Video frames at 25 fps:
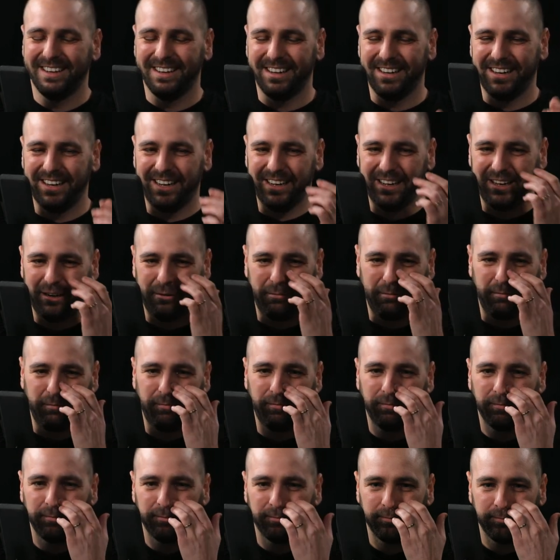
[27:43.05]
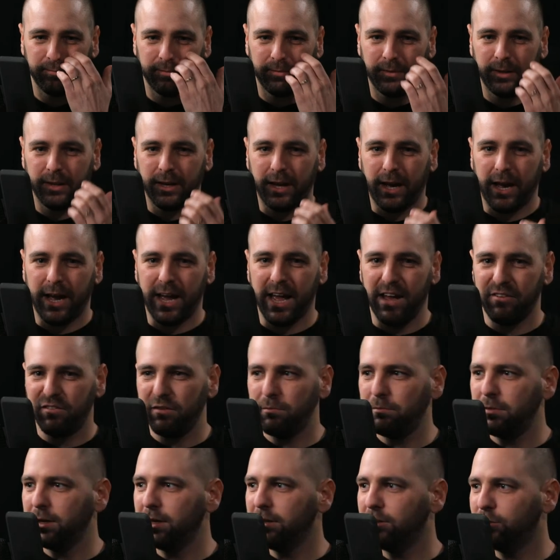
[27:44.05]
Um, I
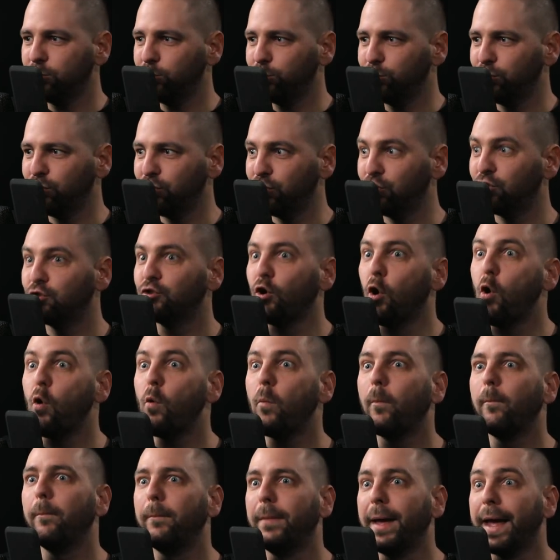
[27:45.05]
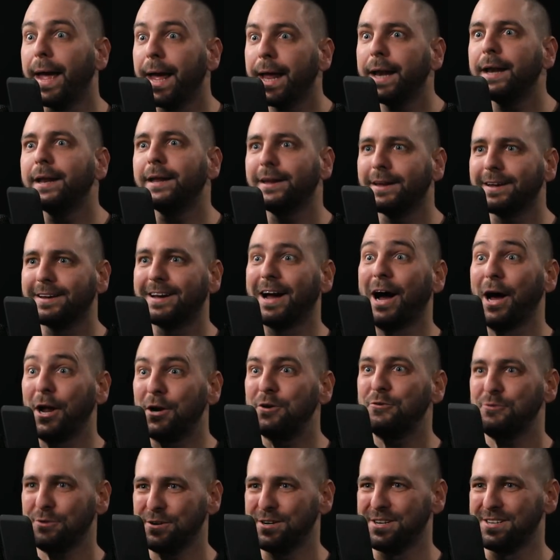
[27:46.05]
haven't been to so many
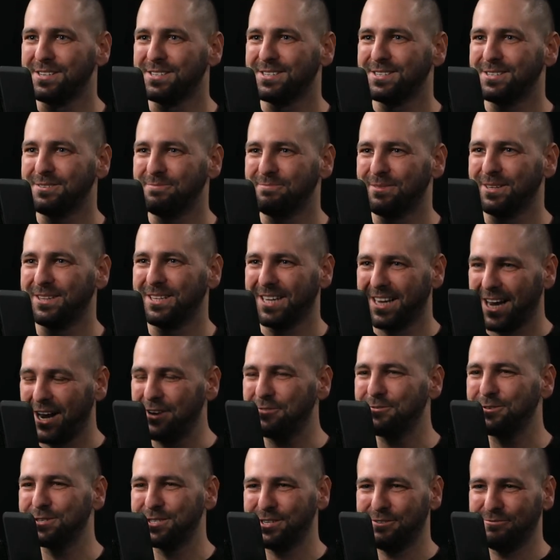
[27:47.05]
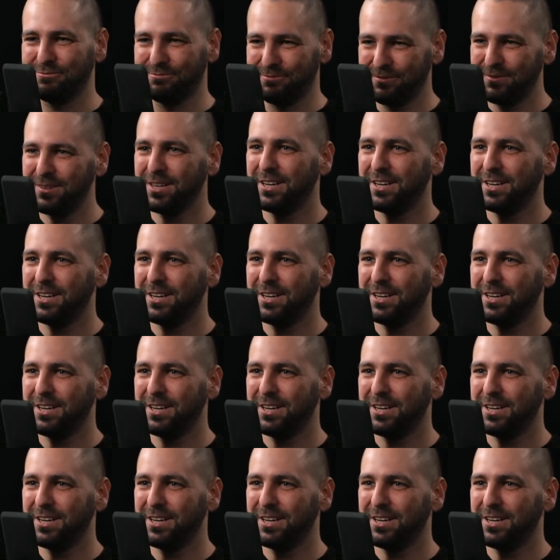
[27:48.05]
countries, but the countries I've